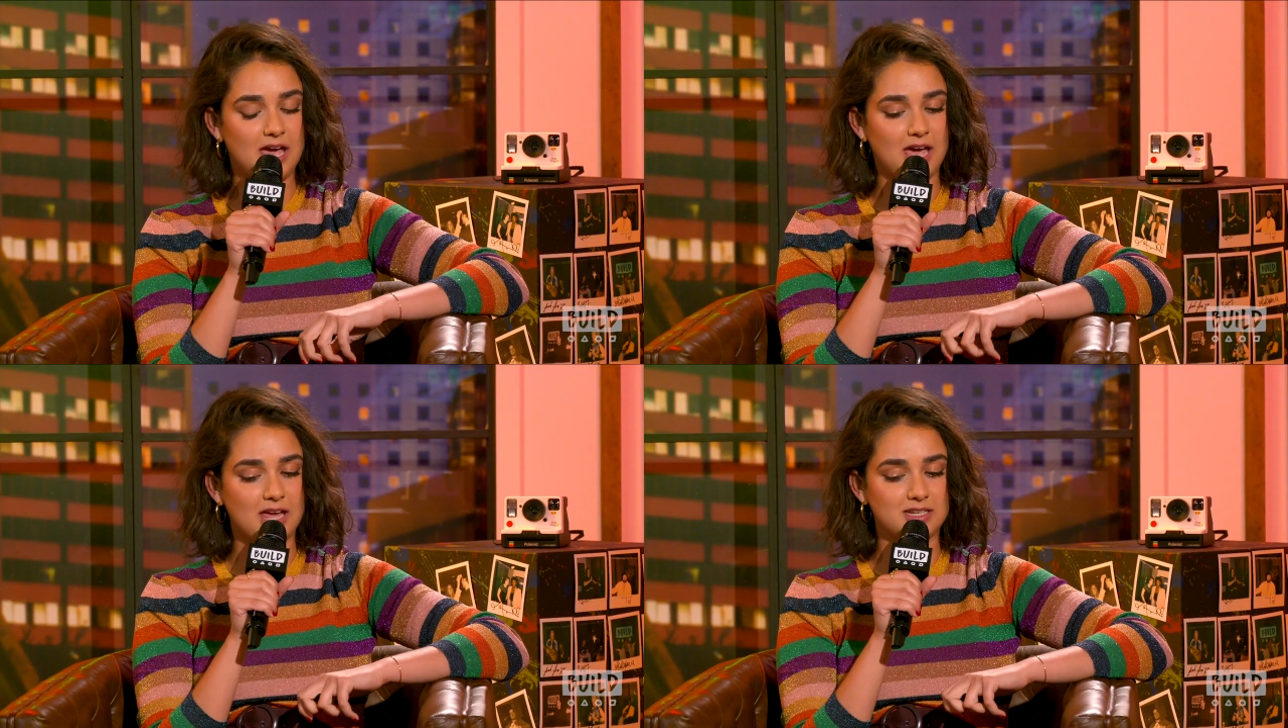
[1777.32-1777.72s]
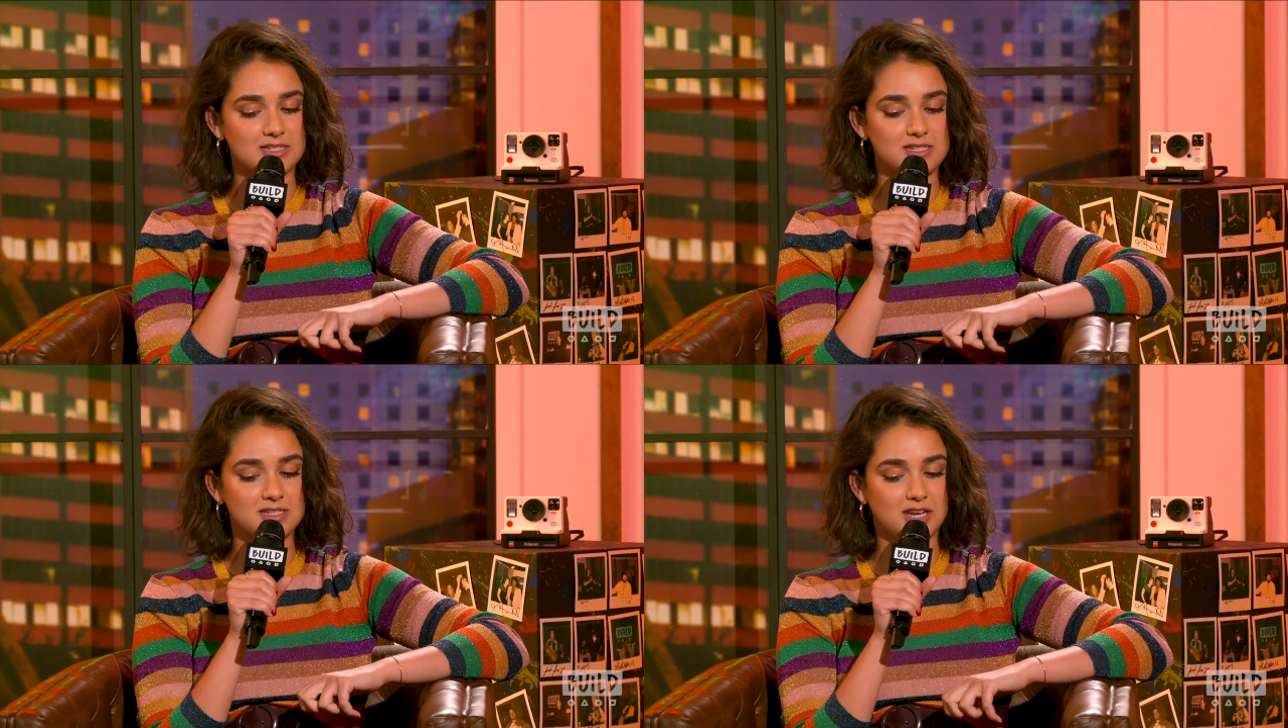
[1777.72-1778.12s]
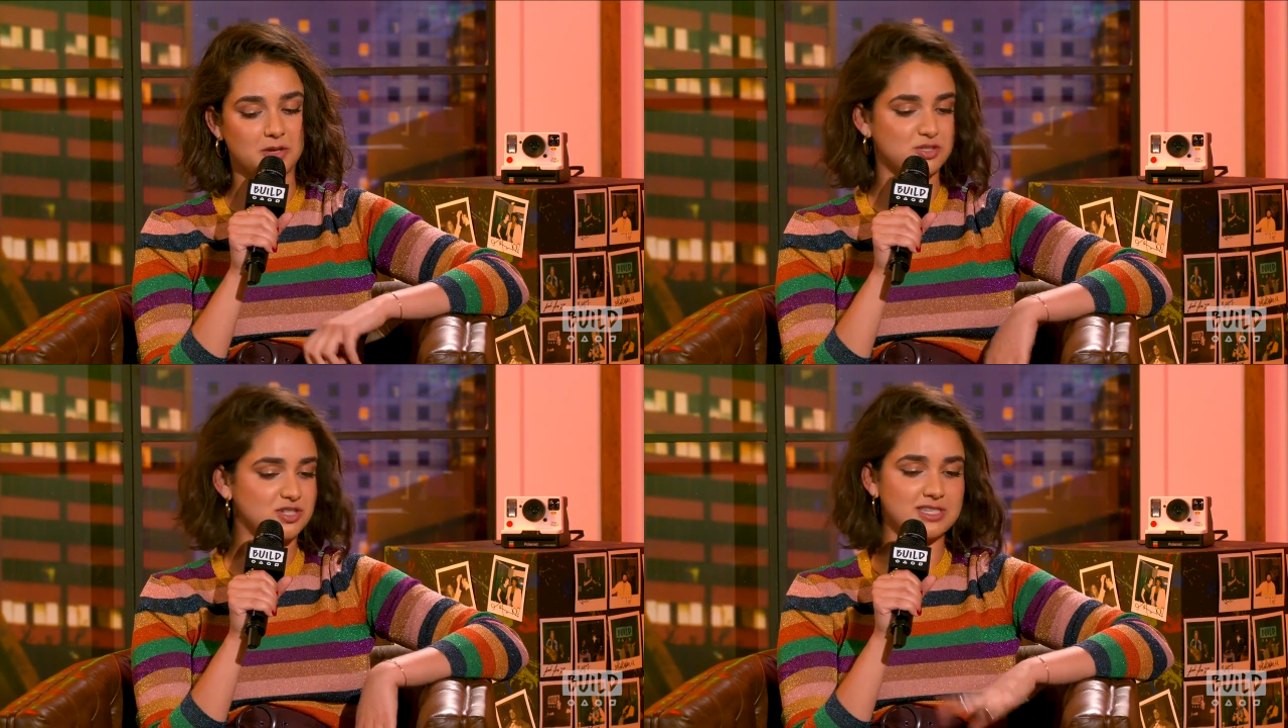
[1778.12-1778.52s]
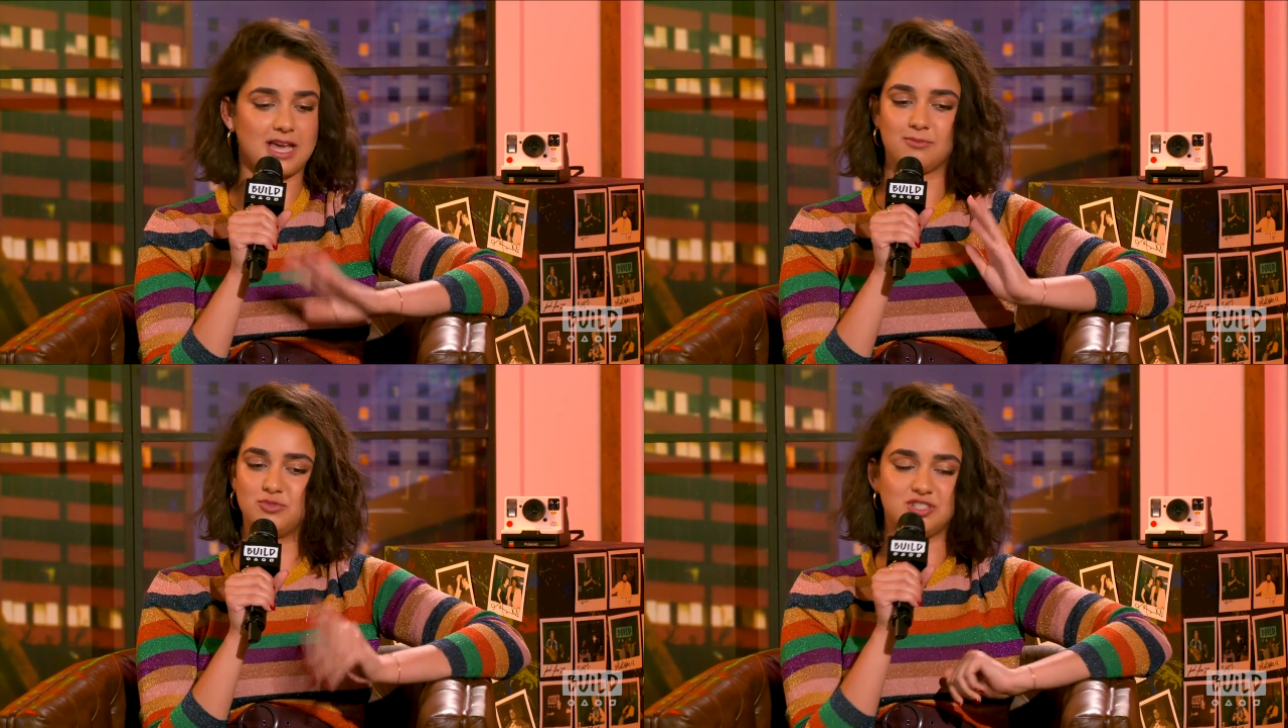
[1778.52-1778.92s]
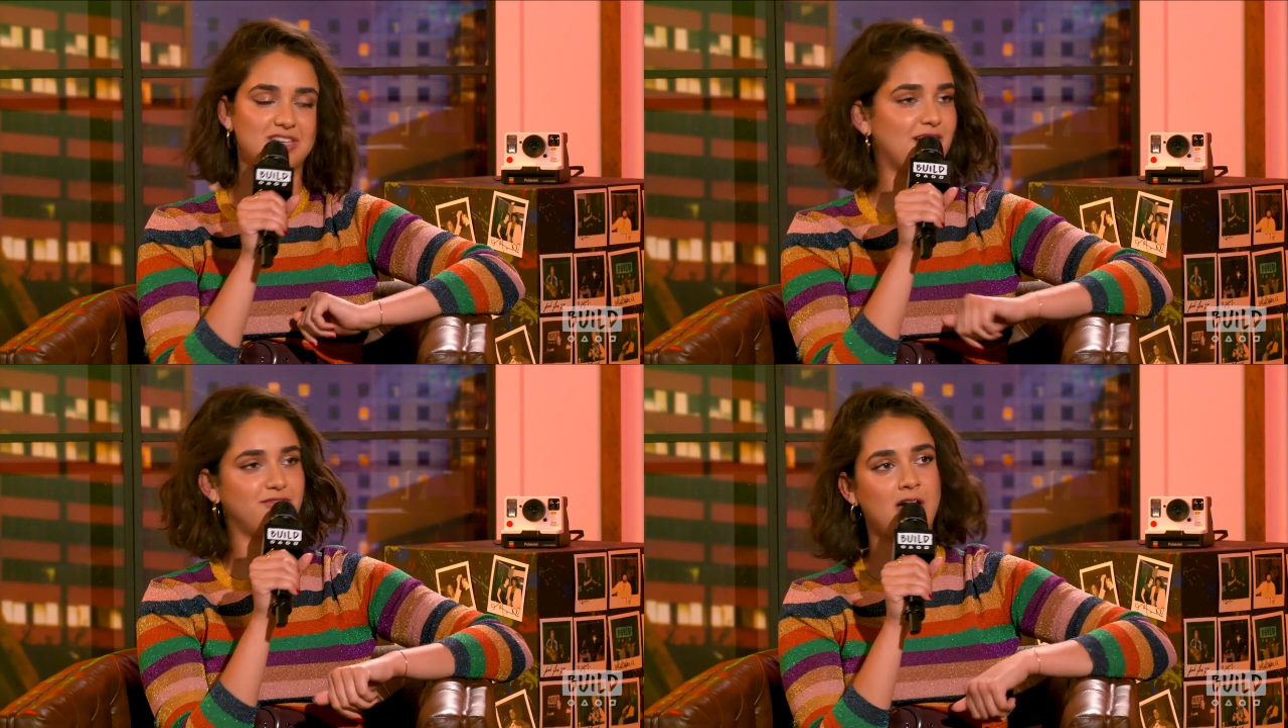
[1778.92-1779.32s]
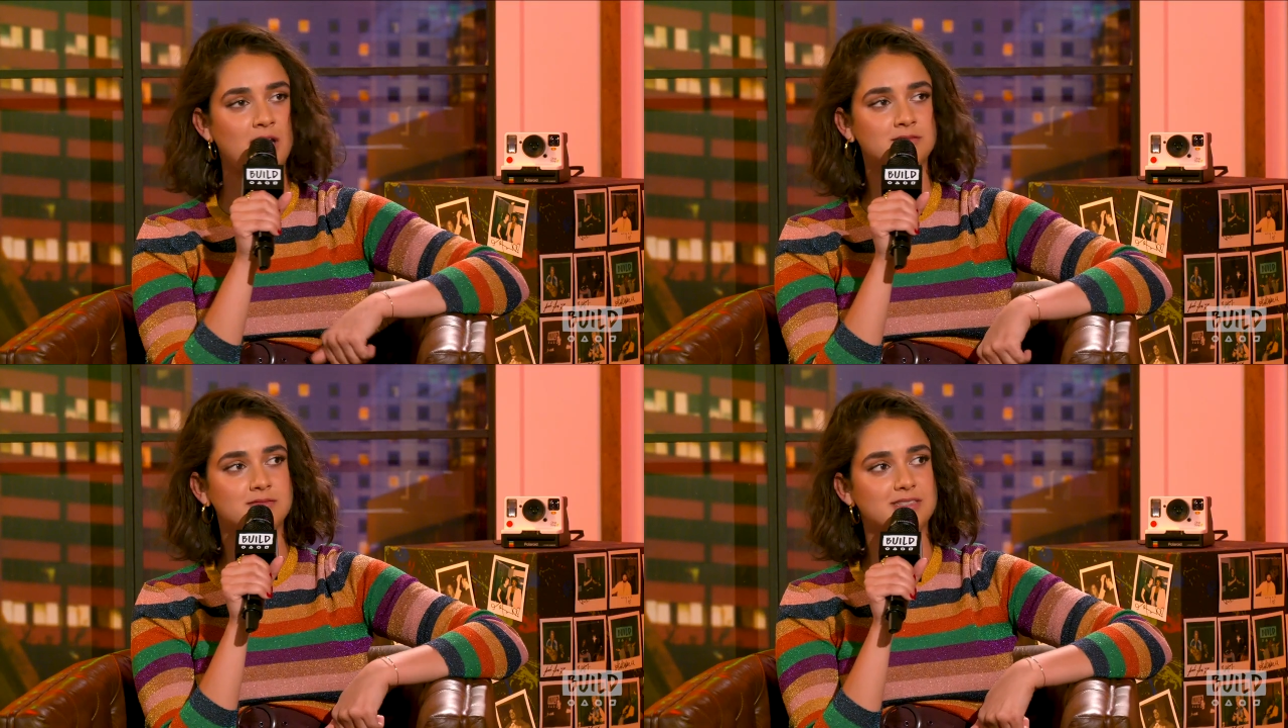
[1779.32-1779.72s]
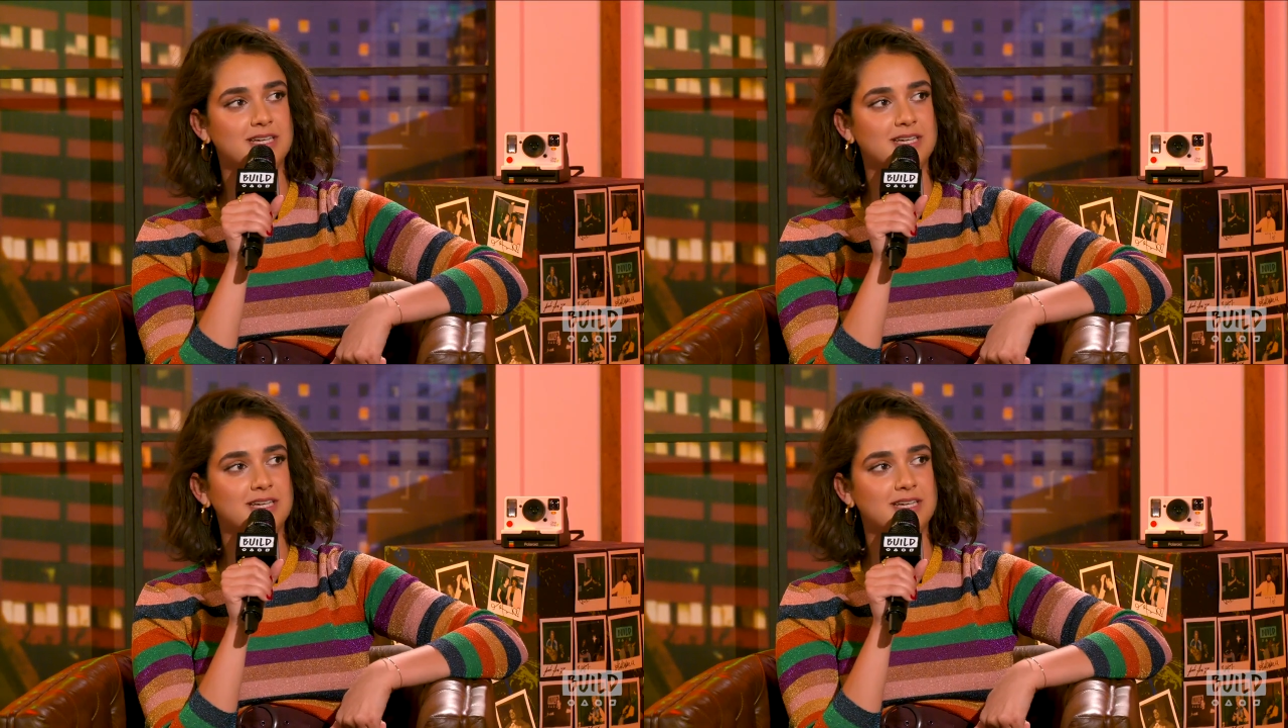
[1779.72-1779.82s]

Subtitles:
And he was just like, just have fun.